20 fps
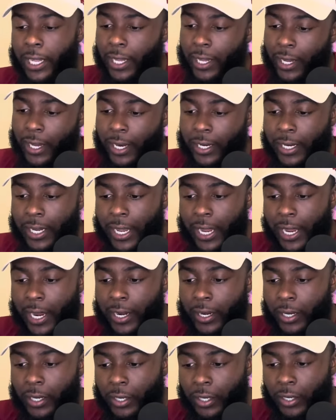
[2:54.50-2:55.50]
and
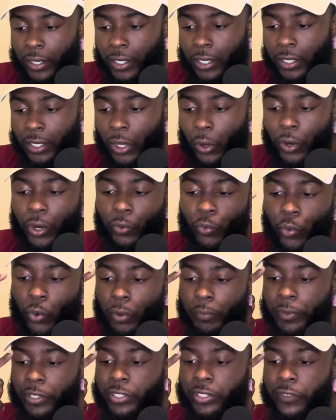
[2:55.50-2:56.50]
then Logan
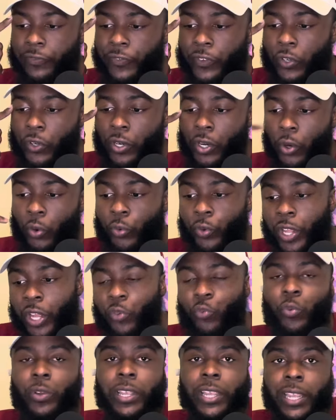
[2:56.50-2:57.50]
Ward missing the field goal
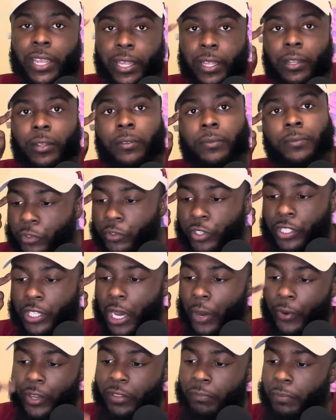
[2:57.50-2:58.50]
if we hit. Just
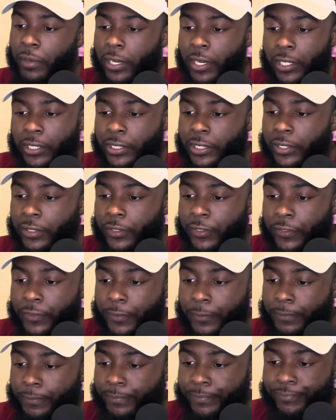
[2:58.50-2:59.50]
always beating ourselves.
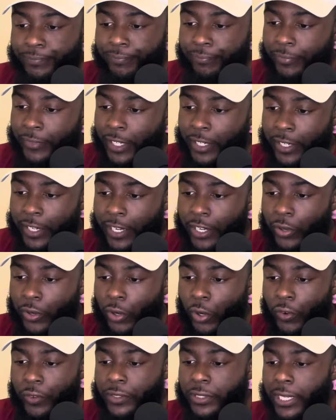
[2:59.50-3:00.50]
Then you go
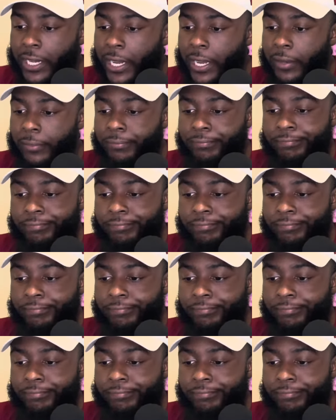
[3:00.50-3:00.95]
to overtime.